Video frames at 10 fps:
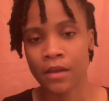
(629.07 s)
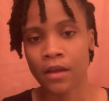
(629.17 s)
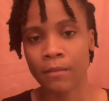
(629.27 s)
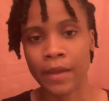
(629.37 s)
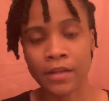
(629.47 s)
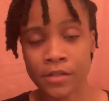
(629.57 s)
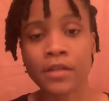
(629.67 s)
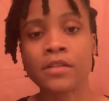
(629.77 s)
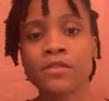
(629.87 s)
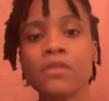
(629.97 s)
imagine
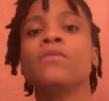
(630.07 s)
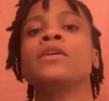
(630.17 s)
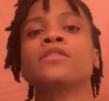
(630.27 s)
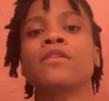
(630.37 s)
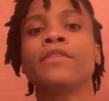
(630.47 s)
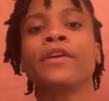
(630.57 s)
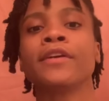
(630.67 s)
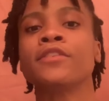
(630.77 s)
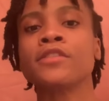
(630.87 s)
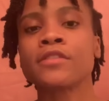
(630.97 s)
that's 2 weeks of your
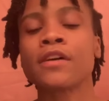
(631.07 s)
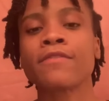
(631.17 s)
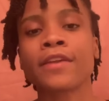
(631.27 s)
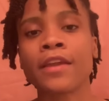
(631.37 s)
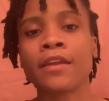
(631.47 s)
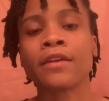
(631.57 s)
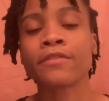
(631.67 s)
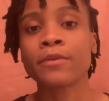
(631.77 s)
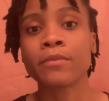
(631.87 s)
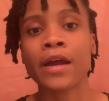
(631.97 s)
hair just suffocating
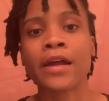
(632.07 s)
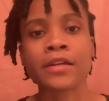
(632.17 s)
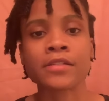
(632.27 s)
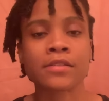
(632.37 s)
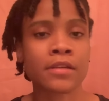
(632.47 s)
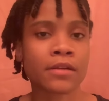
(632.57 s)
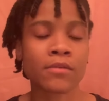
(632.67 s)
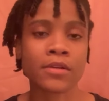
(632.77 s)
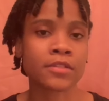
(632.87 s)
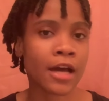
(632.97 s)
from products sitting
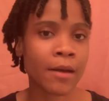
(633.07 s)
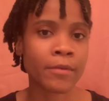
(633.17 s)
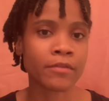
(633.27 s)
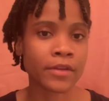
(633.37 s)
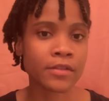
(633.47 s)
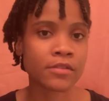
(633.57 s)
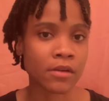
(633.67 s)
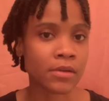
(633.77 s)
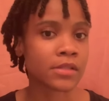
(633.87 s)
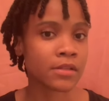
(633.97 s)
on top of it.
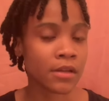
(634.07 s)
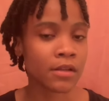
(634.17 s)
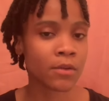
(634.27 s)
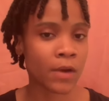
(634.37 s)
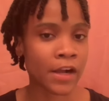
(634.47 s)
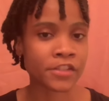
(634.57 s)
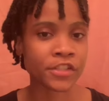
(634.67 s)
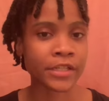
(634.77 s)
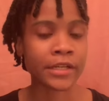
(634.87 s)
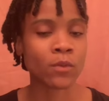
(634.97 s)
So it's good to wash
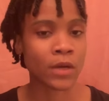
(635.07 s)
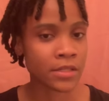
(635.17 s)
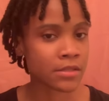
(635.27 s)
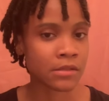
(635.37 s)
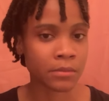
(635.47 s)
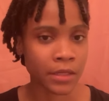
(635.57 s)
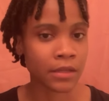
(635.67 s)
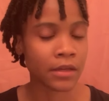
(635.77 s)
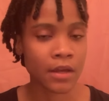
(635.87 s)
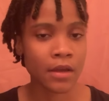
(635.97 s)
your hair once a week.
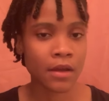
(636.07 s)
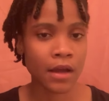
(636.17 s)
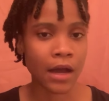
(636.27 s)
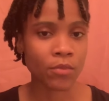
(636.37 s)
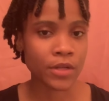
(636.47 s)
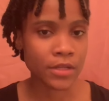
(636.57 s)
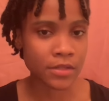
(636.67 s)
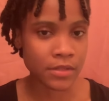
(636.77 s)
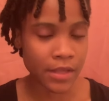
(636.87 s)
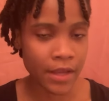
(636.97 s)
I wouldn't
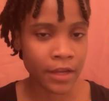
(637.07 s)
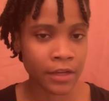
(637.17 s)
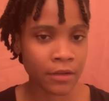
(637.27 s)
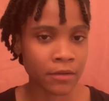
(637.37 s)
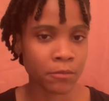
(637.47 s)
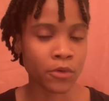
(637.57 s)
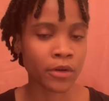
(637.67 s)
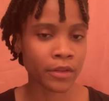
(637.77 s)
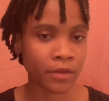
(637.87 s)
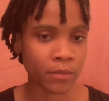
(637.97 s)
say
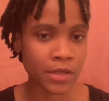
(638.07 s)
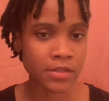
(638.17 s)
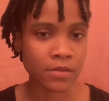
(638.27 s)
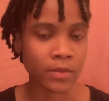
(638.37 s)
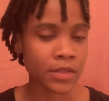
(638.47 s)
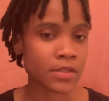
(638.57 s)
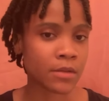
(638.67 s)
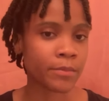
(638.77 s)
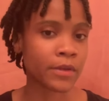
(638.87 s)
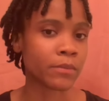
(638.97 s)
more than once a week.
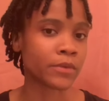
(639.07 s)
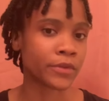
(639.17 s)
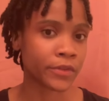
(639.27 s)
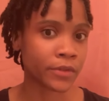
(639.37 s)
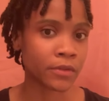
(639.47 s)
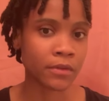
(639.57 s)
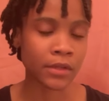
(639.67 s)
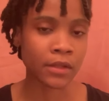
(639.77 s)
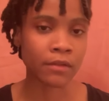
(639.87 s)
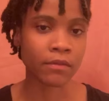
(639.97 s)
Some people do,
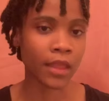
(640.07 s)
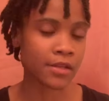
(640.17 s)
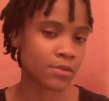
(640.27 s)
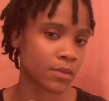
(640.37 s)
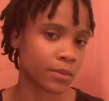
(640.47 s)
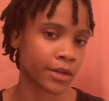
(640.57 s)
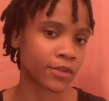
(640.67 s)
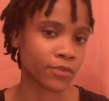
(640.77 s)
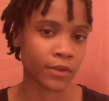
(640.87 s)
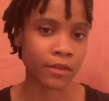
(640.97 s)
and that's what
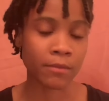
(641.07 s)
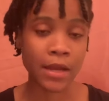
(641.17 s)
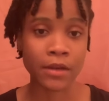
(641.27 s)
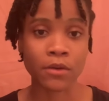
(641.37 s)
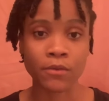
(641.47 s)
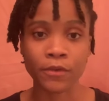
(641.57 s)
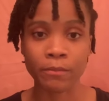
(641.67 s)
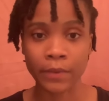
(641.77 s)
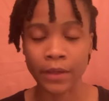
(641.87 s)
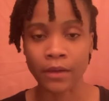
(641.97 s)
works for them. I know for
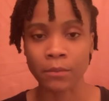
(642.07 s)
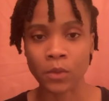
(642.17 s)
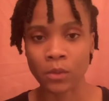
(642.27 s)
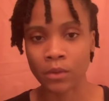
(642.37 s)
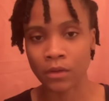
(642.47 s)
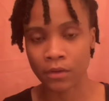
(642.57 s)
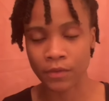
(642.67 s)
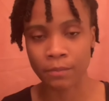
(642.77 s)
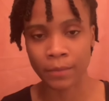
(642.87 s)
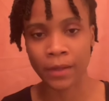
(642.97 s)
me, I'm going
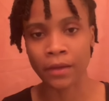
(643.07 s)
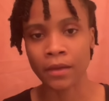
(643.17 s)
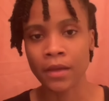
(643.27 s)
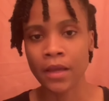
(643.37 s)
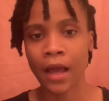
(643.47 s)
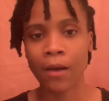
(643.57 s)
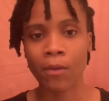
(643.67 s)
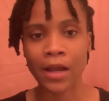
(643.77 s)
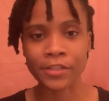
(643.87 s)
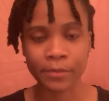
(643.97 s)
off of me. I
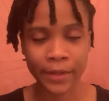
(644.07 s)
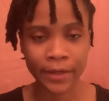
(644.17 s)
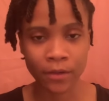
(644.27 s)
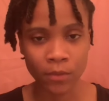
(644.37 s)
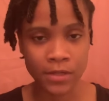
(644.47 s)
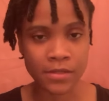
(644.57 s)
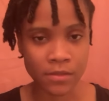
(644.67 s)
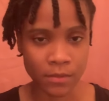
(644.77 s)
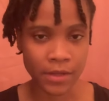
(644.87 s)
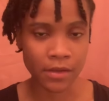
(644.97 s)
wash my hair once
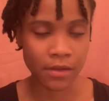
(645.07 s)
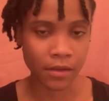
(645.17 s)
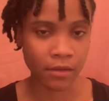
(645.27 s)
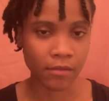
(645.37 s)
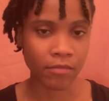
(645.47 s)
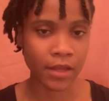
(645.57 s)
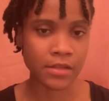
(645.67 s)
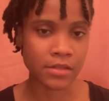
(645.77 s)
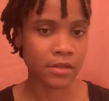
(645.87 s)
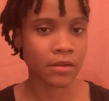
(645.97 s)
a week, and
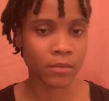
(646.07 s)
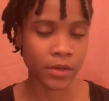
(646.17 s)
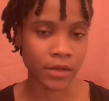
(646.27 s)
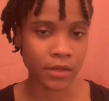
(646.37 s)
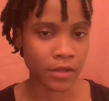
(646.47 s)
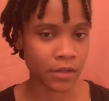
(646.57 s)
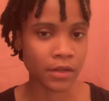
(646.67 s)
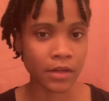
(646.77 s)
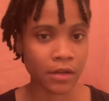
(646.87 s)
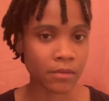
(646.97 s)
that's it. We're good to
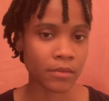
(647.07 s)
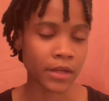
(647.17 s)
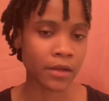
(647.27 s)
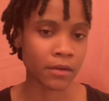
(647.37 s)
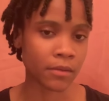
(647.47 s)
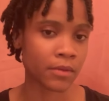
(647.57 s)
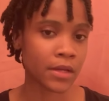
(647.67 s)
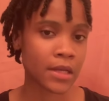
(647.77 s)
go. You know,